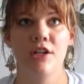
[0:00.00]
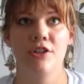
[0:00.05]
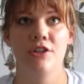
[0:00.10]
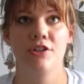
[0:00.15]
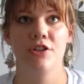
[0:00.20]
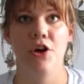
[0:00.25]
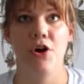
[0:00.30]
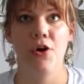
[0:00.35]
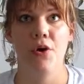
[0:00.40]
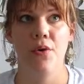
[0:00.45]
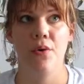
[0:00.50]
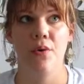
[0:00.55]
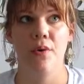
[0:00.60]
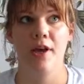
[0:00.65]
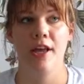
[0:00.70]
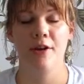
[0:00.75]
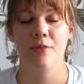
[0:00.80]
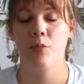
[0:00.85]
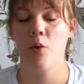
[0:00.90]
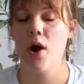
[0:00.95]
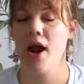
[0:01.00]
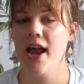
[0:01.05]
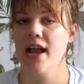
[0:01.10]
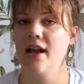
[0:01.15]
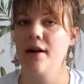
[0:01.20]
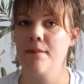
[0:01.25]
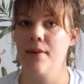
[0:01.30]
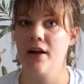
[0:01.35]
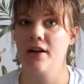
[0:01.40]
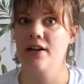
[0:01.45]
So in
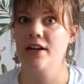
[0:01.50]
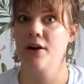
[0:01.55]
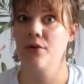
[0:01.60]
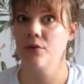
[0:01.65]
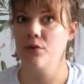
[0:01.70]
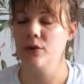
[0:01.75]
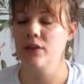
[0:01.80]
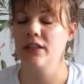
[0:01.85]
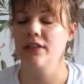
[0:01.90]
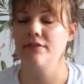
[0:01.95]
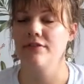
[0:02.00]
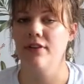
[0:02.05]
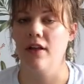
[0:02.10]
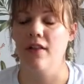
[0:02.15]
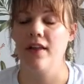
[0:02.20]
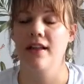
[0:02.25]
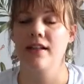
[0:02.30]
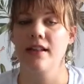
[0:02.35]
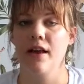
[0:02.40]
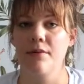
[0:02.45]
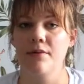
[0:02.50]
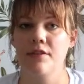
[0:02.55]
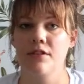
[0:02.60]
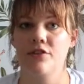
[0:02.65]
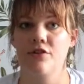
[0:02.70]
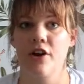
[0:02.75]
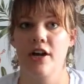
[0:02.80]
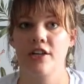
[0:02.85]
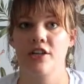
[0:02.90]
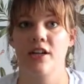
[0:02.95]
praying about it, I really felt like that was the
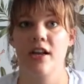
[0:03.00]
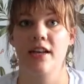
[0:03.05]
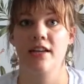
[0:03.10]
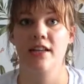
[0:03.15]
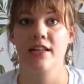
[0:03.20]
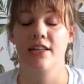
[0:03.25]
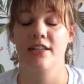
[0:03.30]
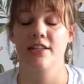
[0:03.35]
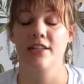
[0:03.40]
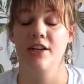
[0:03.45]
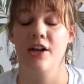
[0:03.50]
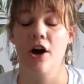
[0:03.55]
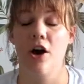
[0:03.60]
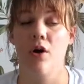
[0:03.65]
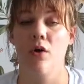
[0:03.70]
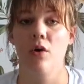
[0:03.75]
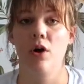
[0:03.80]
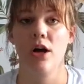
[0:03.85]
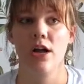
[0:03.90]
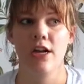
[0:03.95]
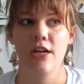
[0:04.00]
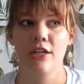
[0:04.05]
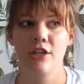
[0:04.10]
direction I needed to go.